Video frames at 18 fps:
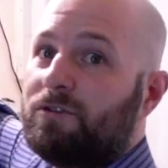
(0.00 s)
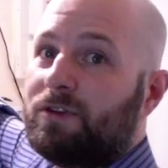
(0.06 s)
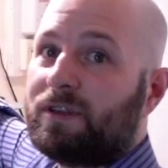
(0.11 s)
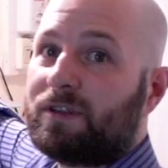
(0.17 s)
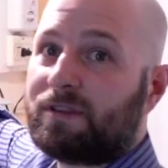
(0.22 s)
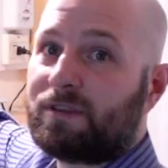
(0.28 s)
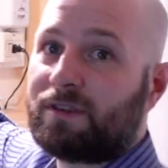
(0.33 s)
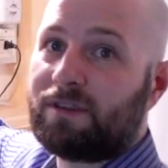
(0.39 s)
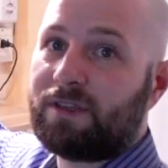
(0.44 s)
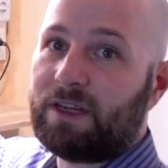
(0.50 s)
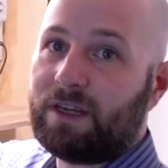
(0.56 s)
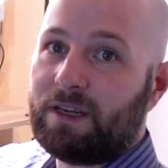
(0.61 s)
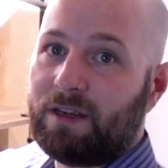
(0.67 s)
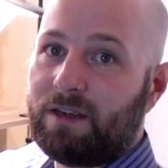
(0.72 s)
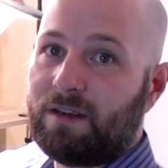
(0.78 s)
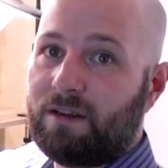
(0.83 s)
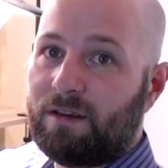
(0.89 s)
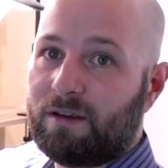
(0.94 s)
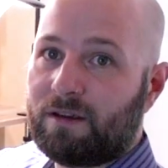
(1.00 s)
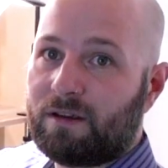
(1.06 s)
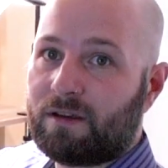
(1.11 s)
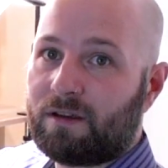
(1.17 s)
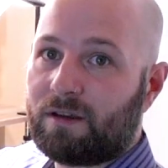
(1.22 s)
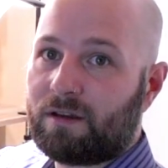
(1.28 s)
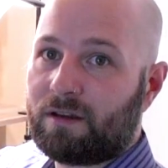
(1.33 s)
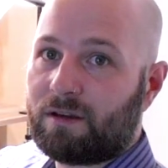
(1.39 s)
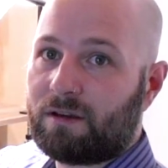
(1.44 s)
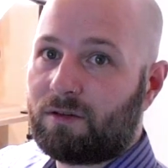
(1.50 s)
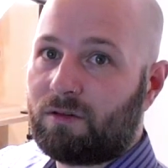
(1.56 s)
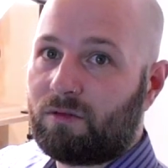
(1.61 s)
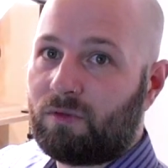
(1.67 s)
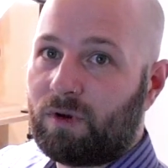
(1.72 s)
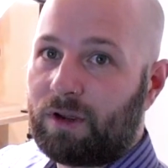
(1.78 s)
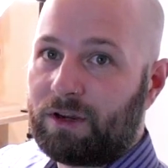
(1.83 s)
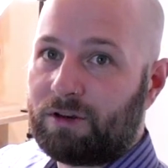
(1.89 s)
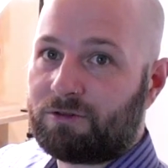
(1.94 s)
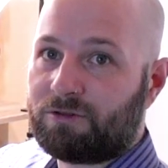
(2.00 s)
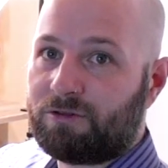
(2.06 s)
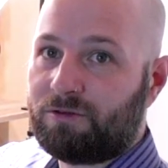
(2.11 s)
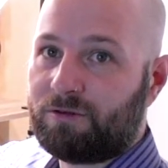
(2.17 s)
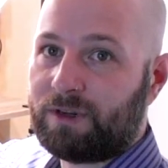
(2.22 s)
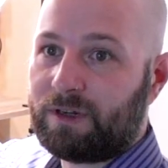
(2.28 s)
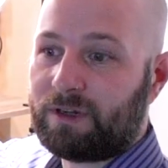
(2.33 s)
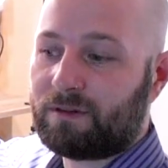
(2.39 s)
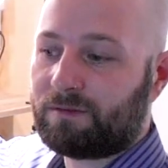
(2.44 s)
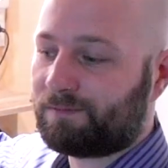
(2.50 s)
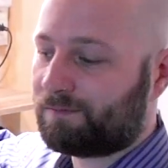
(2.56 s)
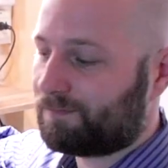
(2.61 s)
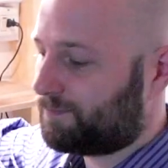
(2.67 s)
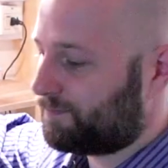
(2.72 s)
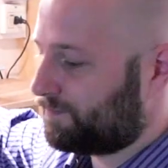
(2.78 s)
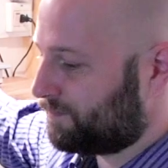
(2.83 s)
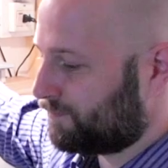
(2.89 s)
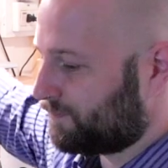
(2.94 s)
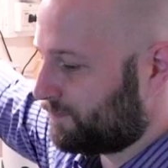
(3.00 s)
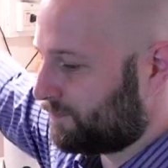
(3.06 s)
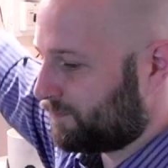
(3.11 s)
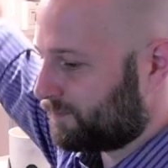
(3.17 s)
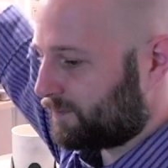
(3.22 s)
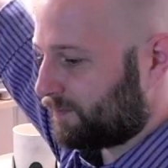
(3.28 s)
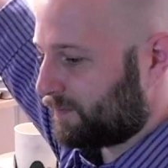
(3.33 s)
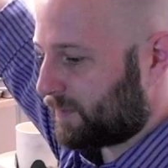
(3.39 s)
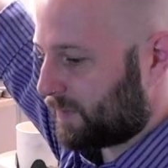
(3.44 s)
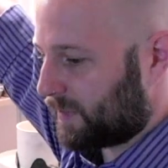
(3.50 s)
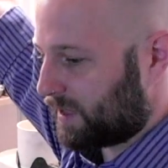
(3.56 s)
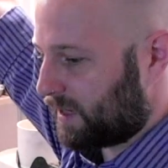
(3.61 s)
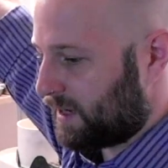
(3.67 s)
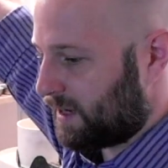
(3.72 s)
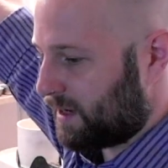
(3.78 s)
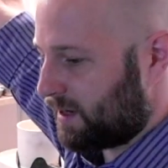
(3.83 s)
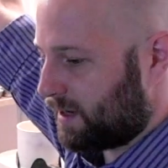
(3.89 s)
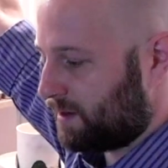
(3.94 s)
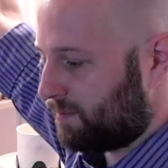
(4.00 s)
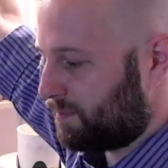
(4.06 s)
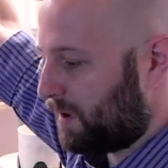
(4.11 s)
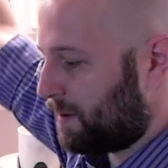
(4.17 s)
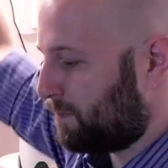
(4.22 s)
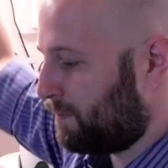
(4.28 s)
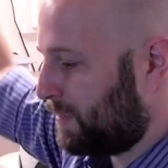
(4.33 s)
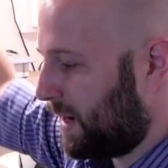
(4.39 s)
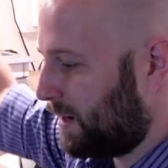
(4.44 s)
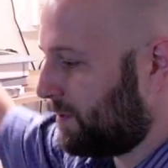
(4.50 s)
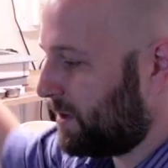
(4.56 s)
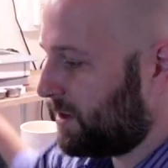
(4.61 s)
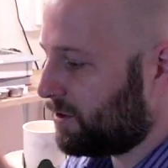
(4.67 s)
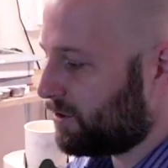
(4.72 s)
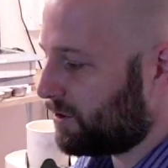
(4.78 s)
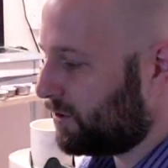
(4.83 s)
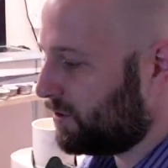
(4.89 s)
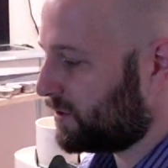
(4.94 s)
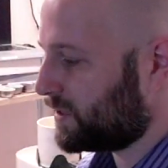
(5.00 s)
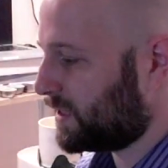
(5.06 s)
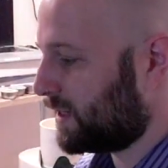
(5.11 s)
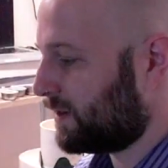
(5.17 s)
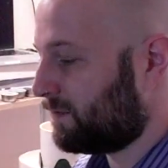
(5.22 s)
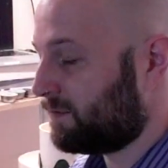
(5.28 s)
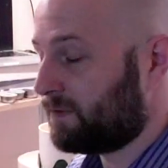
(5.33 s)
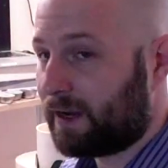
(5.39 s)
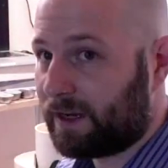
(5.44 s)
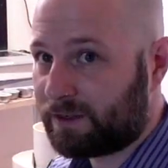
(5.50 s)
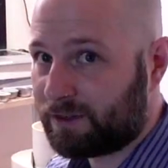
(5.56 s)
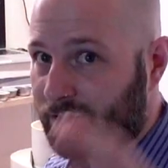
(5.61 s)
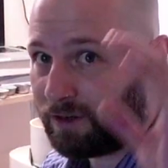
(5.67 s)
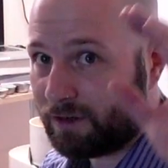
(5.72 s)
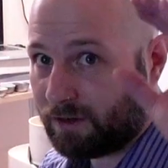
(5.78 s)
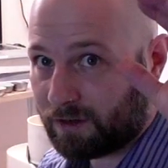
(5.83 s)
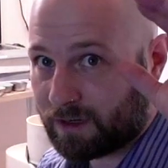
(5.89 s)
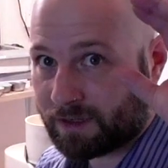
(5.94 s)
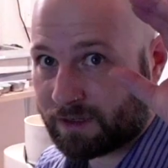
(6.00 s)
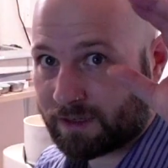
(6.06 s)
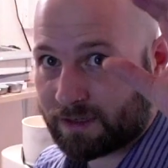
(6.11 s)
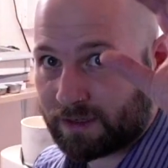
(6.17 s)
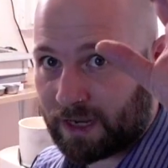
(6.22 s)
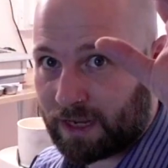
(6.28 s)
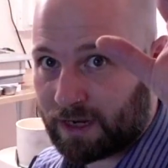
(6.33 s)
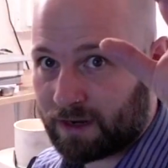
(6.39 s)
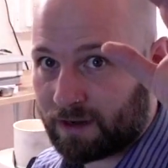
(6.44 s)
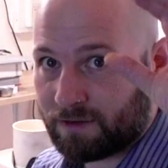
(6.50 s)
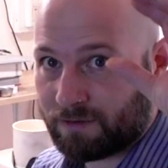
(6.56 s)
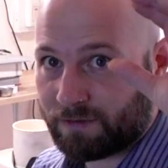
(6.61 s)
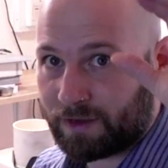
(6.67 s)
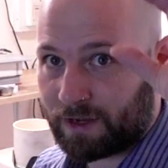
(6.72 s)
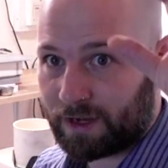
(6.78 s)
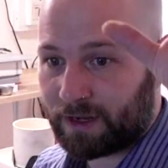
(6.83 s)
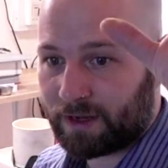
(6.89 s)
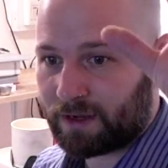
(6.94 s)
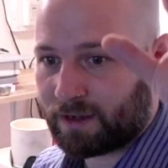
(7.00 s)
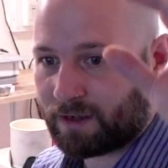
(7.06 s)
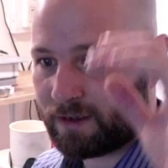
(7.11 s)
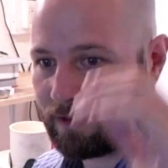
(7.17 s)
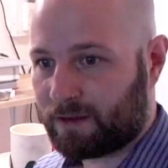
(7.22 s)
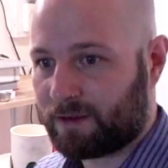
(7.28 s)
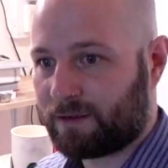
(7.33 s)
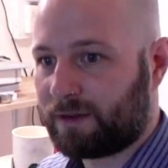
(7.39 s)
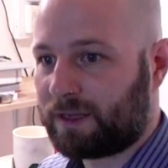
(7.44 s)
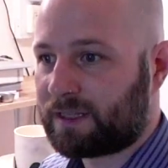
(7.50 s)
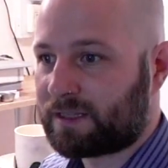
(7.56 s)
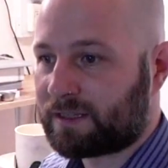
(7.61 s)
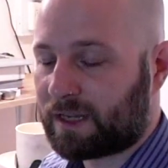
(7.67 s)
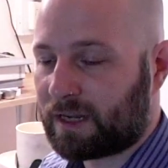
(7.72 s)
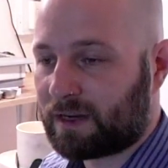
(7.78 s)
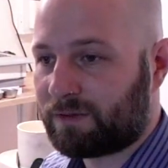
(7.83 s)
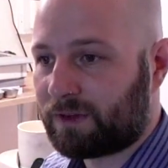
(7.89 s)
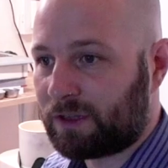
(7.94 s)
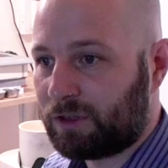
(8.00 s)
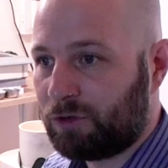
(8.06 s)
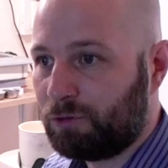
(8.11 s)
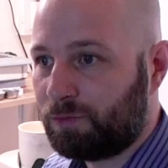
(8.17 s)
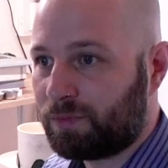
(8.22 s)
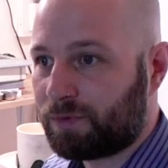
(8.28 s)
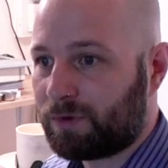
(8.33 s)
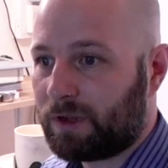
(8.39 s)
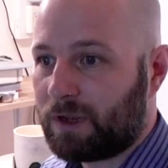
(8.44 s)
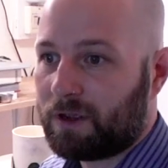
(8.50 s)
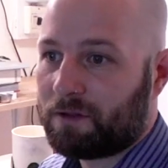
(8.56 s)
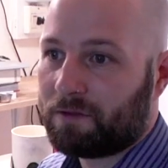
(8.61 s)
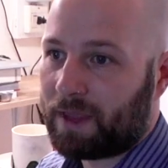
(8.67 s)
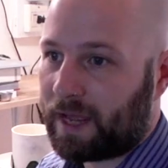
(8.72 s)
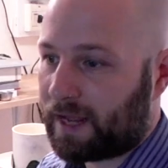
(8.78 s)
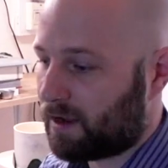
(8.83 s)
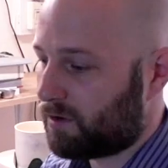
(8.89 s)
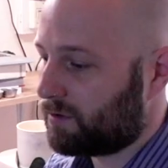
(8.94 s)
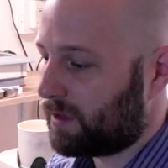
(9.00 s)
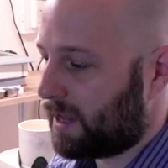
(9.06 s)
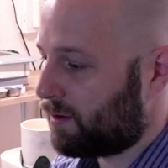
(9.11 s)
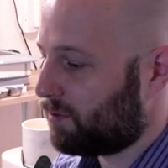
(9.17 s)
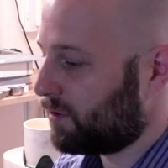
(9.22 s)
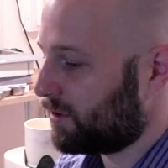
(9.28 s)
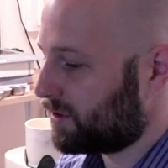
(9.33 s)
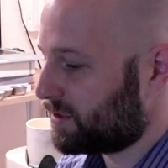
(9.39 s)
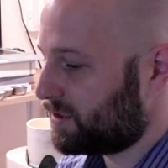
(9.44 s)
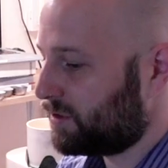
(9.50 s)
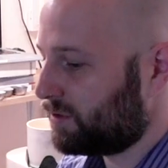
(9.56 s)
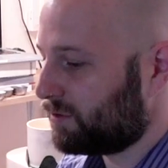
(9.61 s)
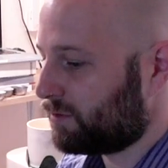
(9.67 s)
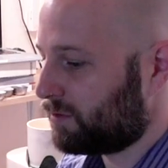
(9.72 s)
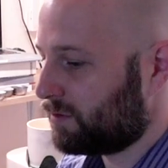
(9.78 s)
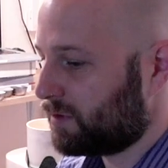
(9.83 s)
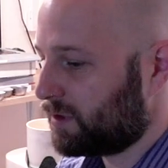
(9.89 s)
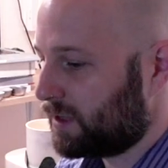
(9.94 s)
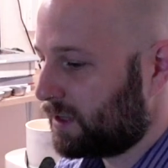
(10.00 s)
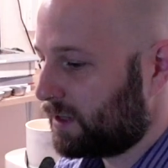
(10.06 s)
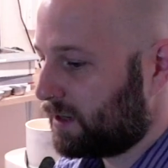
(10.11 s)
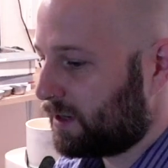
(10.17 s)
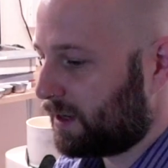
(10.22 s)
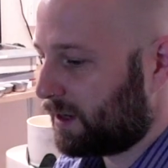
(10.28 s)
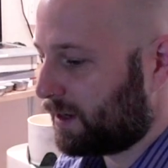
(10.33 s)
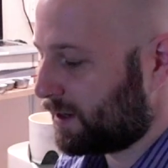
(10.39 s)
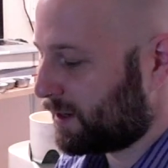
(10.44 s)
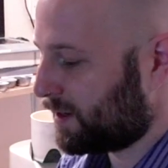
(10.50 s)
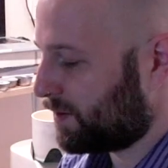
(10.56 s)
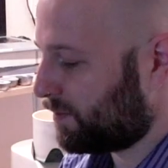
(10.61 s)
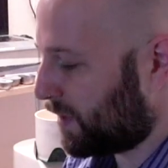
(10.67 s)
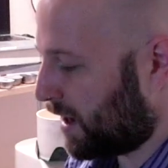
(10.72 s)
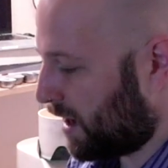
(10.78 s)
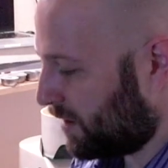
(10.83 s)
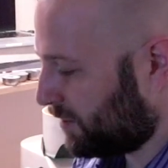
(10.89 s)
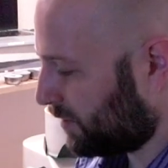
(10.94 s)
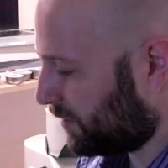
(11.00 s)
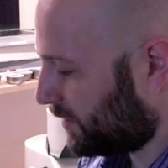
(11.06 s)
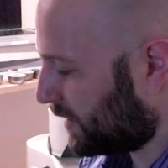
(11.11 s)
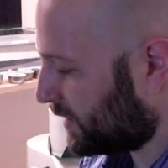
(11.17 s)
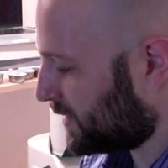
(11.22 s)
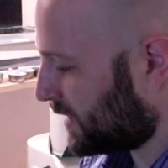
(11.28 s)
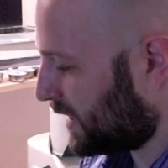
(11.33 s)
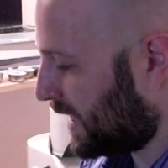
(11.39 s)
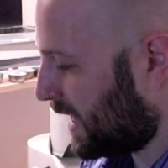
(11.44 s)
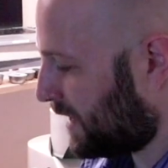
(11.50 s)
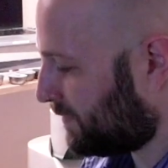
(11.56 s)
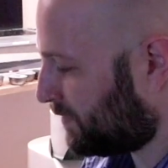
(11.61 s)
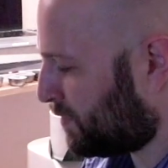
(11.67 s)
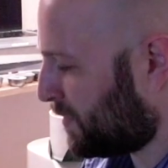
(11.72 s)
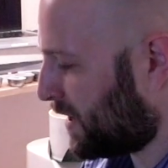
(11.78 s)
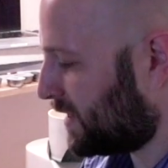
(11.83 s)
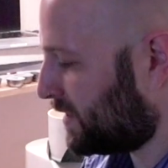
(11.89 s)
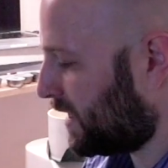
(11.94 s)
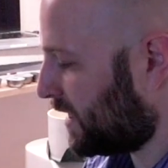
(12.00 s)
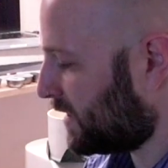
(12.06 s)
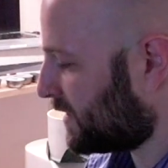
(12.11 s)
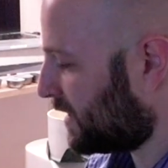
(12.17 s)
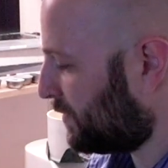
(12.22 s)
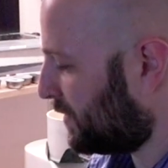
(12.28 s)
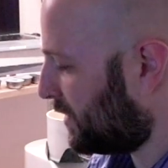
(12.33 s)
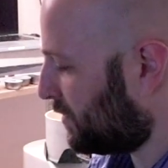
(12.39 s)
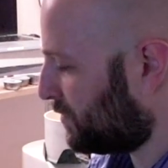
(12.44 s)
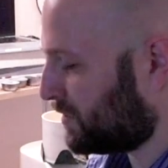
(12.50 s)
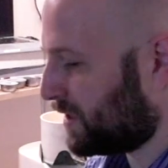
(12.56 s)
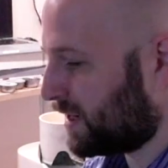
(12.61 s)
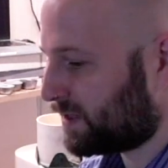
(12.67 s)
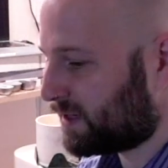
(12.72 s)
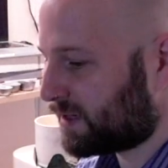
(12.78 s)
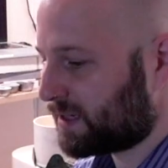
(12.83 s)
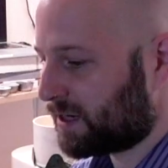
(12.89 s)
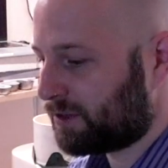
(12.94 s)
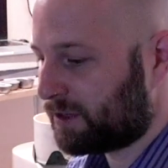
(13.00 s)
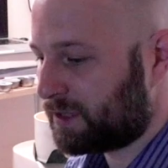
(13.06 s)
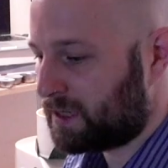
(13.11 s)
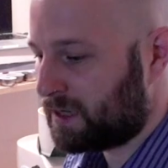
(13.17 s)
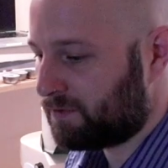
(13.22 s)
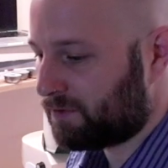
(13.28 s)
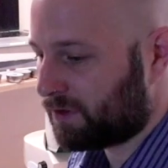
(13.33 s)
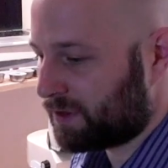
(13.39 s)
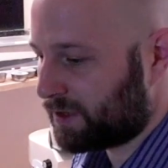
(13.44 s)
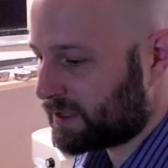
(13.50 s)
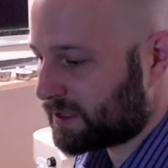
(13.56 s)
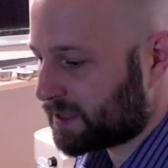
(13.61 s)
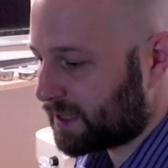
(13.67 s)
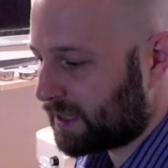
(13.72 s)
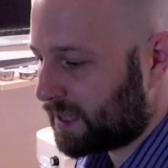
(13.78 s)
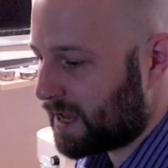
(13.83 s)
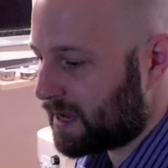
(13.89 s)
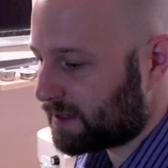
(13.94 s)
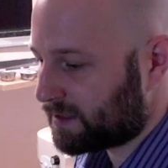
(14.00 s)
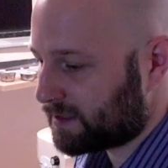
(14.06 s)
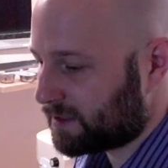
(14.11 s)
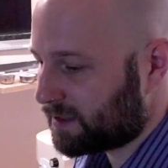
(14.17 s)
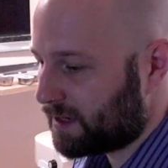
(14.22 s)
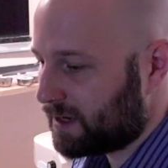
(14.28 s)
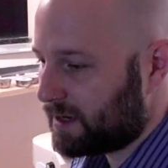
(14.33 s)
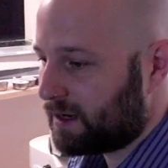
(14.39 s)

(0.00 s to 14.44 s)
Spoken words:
can see what you're doing. Maybe you're using a visor instead of a loop. That works too. Other things that I have in my desk that we don't necessarily need for this class: